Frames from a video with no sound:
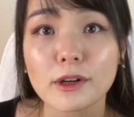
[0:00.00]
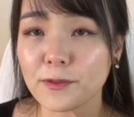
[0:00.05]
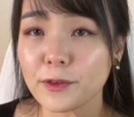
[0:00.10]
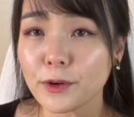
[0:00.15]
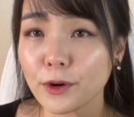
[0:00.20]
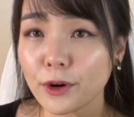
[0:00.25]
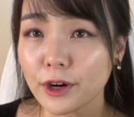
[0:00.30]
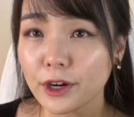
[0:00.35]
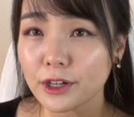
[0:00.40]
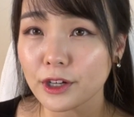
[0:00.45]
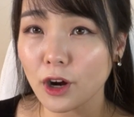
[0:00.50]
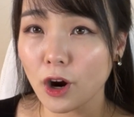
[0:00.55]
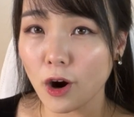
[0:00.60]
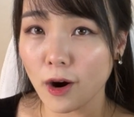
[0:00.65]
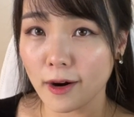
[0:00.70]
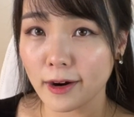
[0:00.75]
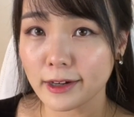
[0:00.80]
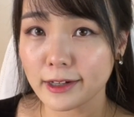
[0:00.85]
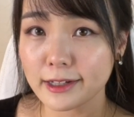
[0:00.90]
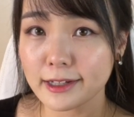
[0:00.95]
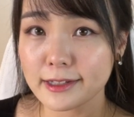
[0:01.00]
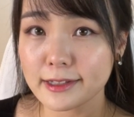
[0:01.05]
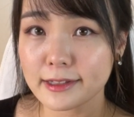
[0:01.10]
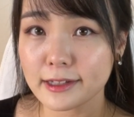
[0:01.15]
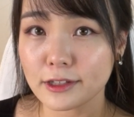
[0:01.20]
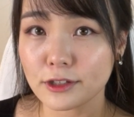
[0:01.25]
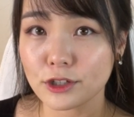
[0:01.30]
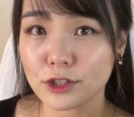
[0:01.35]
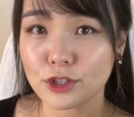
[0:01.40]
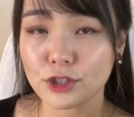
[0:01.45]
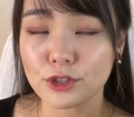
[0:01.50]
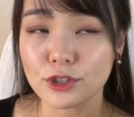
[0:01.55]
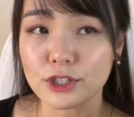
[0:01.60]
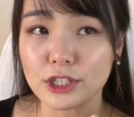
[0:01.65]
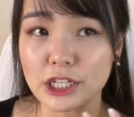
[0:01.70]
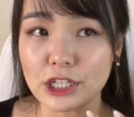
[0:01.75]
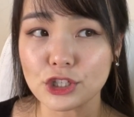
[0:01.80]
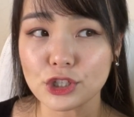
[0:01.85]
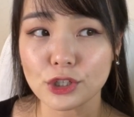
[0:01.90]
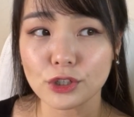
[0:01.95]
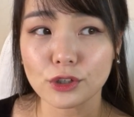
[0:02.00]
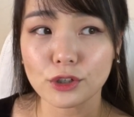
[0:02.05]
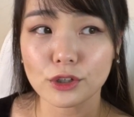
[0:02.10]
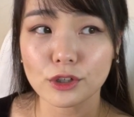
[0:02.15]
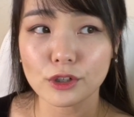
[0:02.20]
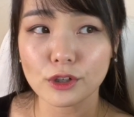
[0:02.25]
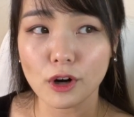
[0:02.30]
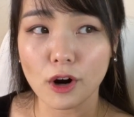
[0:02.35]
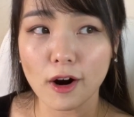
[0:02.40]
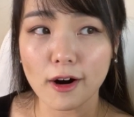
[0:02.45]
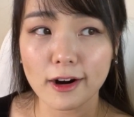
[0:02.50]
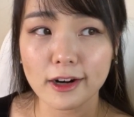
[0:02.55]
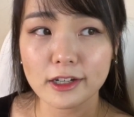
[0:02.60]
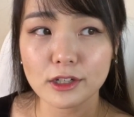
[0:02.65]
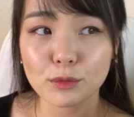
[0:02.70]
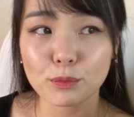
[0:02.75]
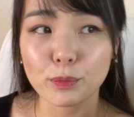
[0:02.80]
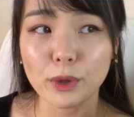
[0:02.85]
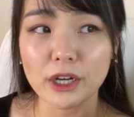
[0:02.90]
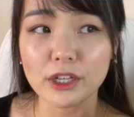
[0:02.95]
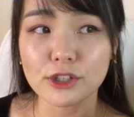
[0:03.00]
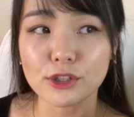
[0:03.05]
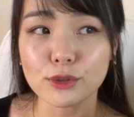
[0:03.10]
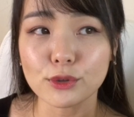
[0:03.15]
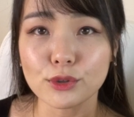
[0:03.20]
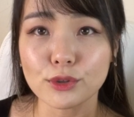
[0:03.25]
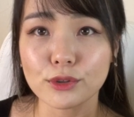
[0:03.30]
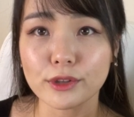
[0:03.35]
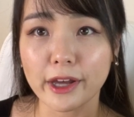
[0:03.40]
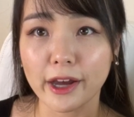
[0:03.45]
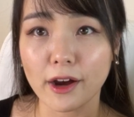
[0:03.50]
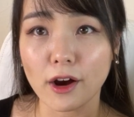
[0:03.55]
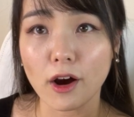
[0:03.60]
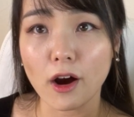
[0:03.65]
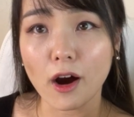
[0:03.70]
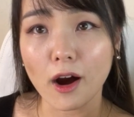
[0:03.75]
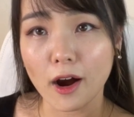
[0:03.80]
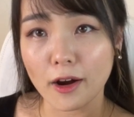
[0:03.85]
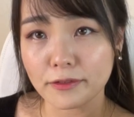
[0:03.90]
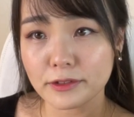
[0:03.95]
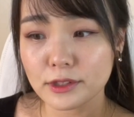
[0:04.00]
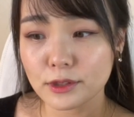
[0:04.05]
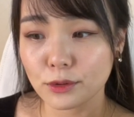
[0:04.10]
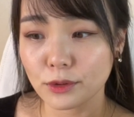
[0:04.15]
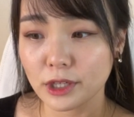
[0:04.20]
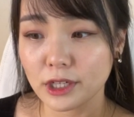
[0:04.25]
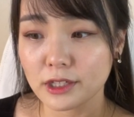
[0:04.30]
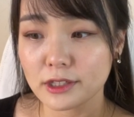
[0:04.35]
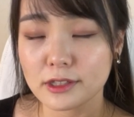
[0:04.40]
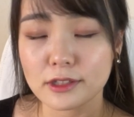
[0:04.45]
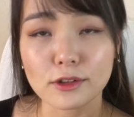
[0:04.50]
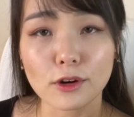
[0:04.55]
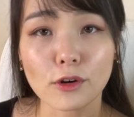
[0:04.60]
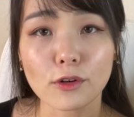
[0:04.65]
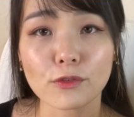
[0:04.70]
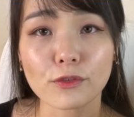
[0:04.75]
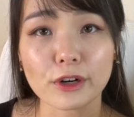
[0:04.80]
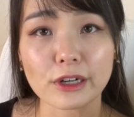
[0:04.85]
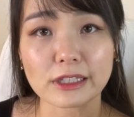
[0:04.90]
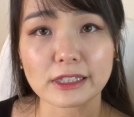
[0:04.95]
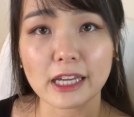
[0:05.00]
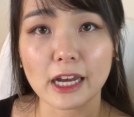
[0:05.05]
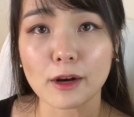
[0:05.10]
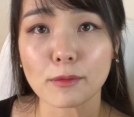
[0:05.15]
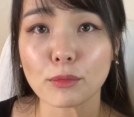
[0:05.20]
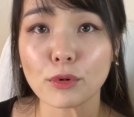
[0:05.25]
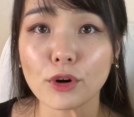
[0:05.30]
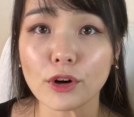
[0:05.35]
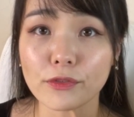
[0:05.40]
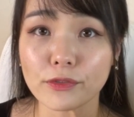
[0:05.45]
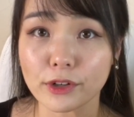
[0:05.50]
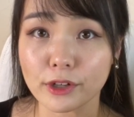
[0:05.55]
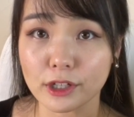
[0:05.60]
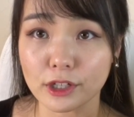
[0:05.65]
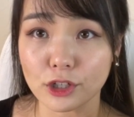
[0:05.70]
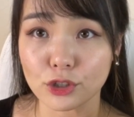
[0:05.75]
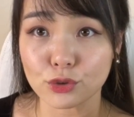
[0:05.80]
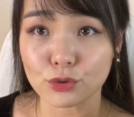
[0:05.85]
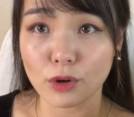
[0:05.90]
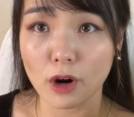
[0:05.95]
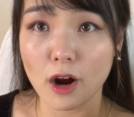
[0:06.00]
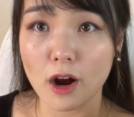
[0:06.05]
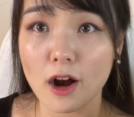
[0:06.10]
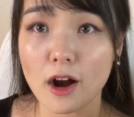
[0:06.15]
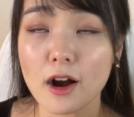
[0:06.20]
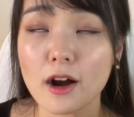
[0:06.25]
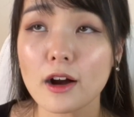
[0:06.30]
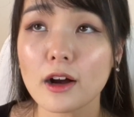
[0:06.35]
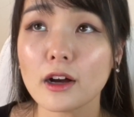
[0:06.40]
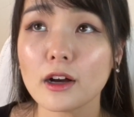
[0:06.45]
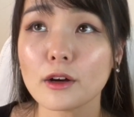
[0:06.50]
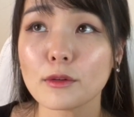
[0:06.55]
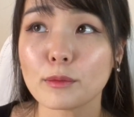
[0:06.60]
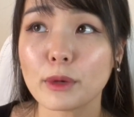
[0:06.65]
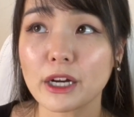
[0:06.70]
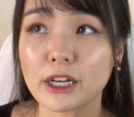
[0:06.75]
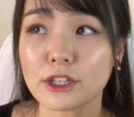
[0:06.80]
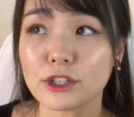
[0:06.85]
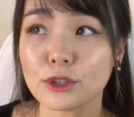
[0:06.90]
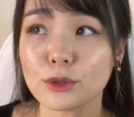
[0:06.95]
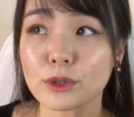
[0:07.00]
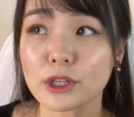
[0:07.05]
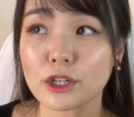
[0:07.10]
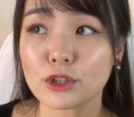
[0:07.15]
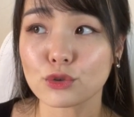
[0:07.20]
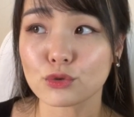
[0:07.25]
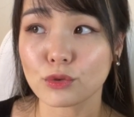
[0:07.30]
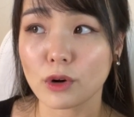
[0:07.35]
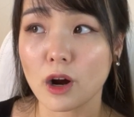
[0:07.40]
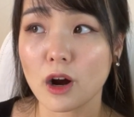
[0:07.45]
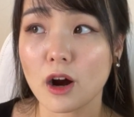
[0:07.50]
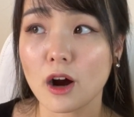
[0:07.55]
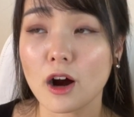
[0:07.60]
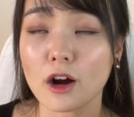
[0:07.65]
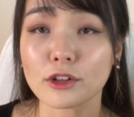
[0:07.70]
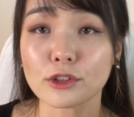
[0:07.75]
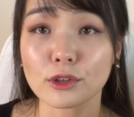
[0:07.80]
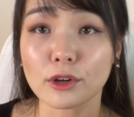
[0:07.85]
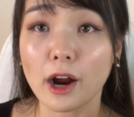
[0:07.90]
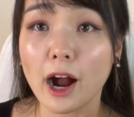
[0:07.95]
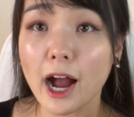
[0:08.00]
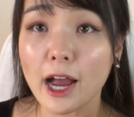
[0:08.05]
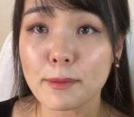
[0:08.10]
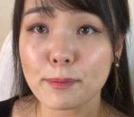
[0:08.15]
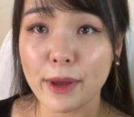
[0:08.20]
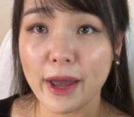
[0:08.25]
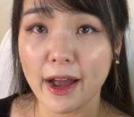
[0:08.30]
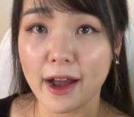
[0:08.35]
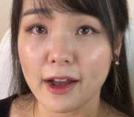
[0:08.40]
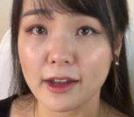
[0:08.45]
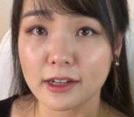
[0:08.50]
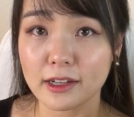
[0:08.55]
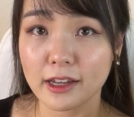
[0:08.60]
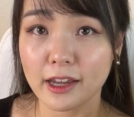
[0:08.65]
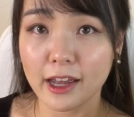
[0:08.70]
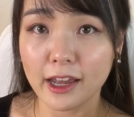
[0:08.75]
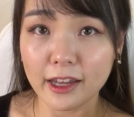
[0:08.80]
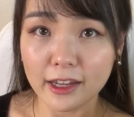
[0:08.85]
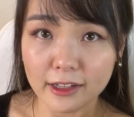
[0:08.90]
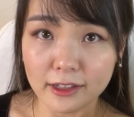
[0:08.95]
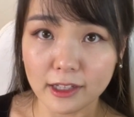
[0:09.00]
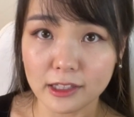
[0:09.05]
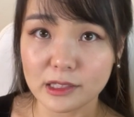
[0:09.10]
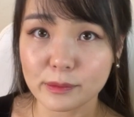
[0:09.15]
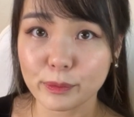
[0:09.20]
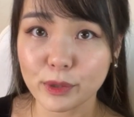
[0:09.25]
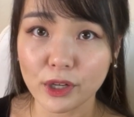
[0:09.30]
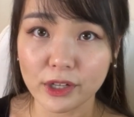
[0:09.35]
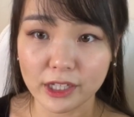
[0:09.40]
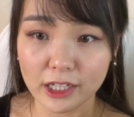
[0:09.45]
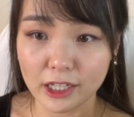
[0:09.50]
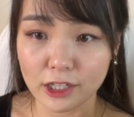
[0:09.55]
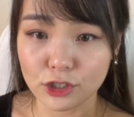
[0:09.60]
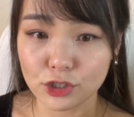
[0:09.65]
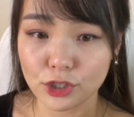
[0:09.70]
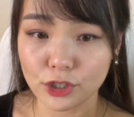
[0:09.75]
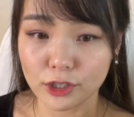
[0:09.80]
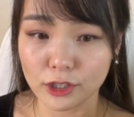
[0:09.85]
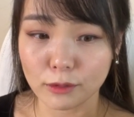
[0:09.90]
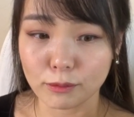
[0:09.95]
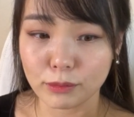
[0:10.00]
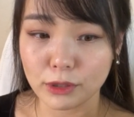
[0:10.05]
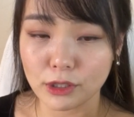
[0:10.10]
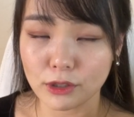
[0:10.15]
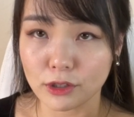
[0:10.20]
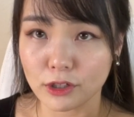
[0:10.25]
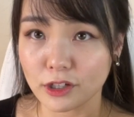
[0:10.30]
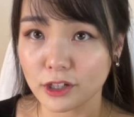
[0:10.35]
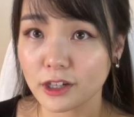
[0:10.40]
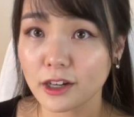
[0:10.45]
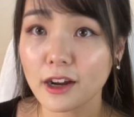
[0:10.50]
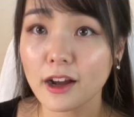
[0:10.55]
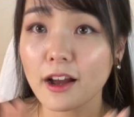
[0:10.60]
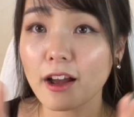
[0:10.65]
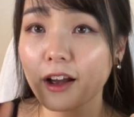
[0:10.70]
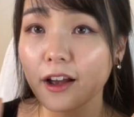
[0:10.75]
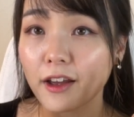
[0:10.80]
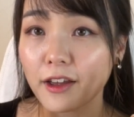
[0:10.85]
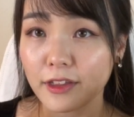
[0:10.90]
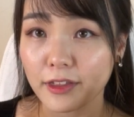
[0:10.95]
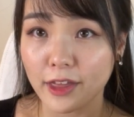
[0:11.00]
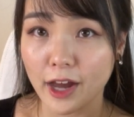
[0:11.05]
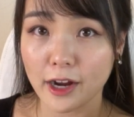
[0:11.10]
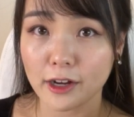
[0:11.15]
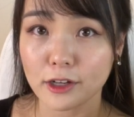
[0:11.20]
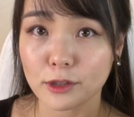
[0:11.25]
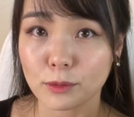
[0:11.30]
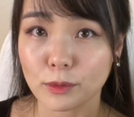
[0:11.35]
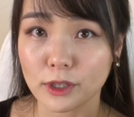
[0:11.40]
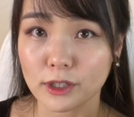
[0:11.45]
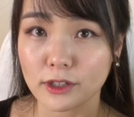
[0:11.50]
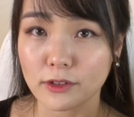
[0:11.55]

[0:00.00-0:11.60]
If you're an artist and you do digital art, but you do that off screen, so for example, if you're gonna draw, but you can draw on your iPad and that's plugging into your computer, that could work.